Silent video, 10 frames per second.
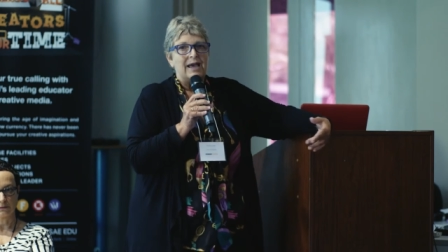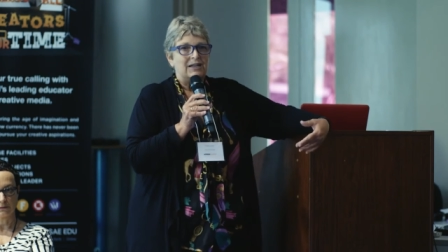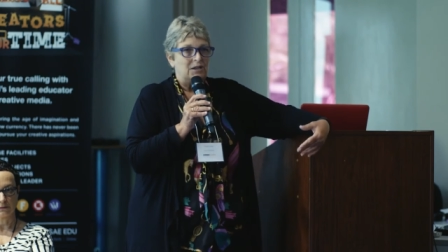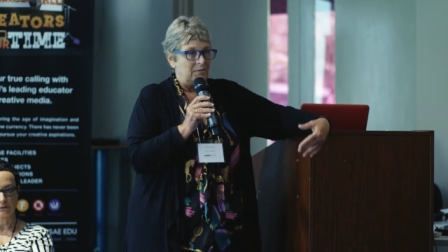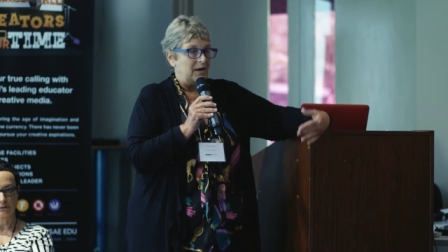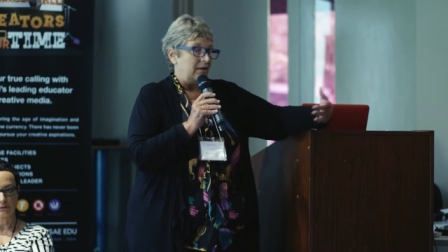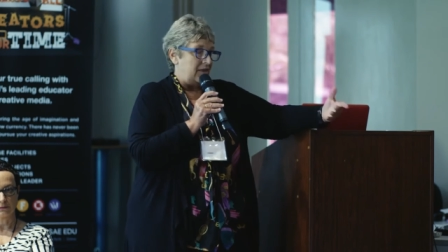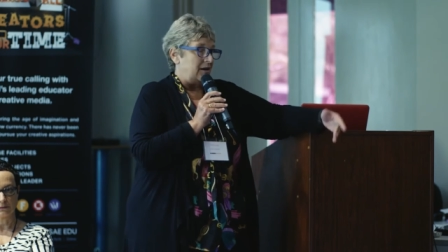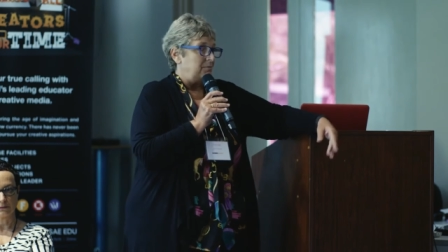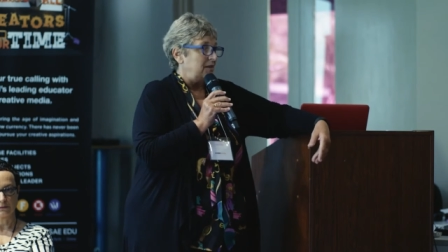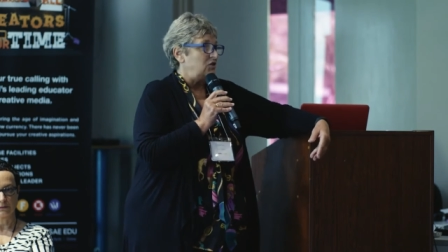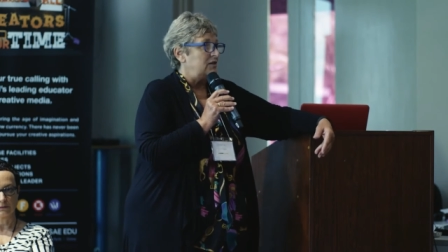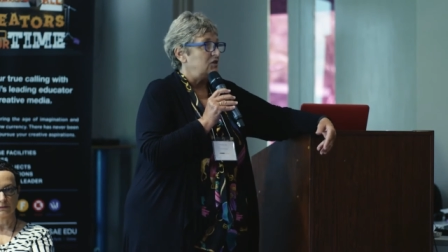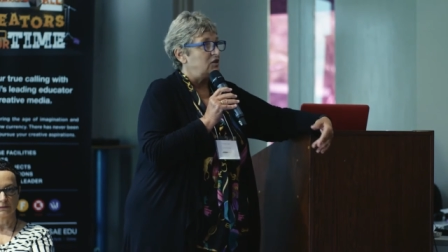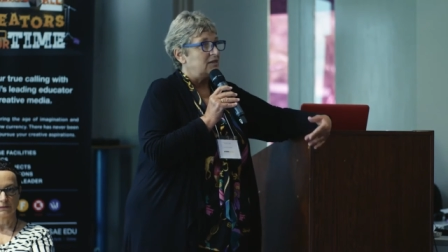And to, uh, I think I
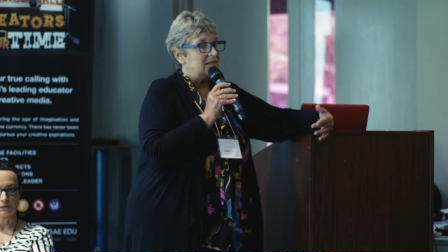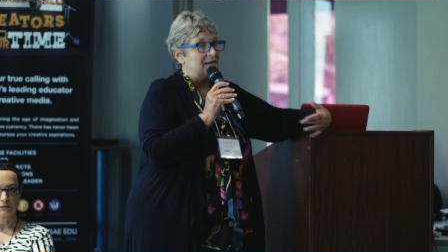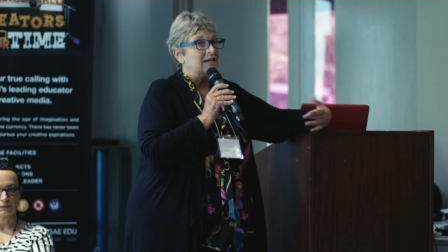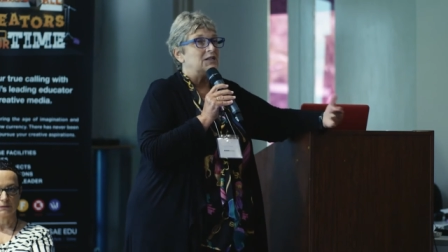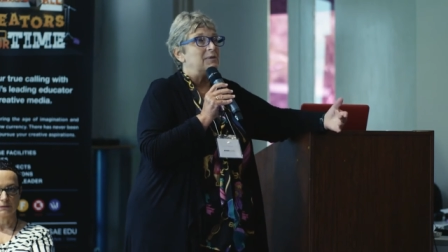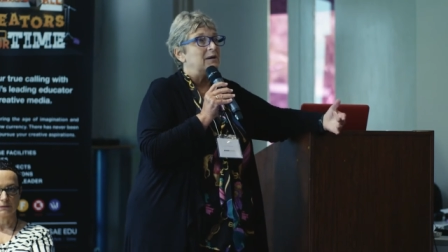mentioned this yesterday, and to